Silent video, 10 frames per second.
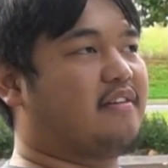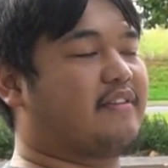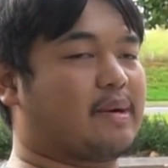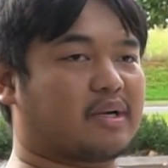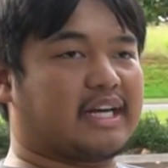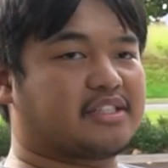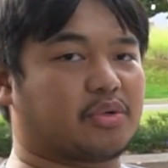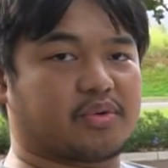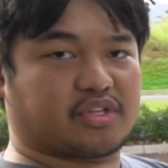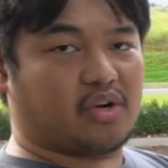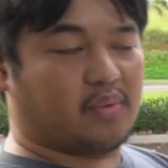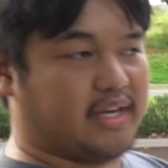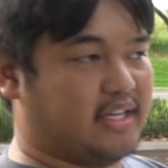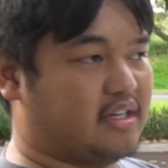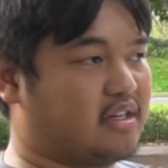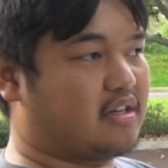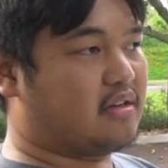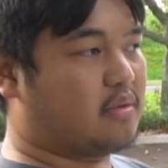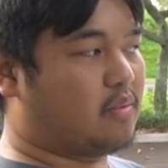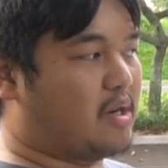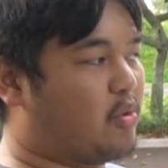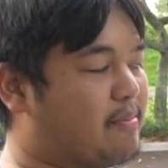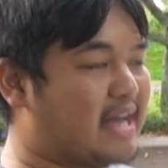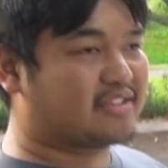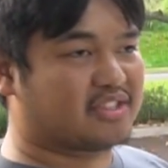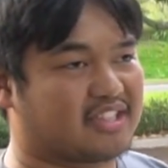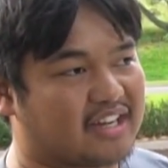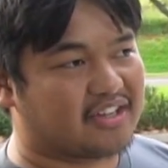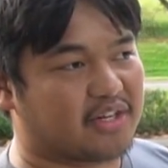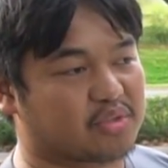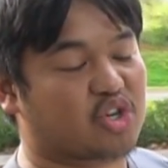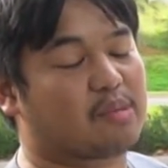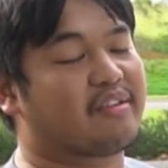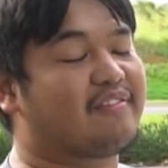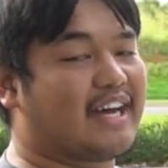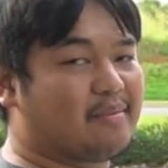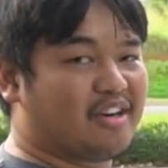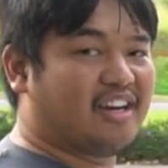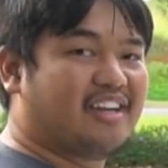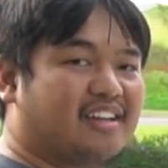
Fiberglass hood was all white. When I went back to a stock hood, it was carbon fiber.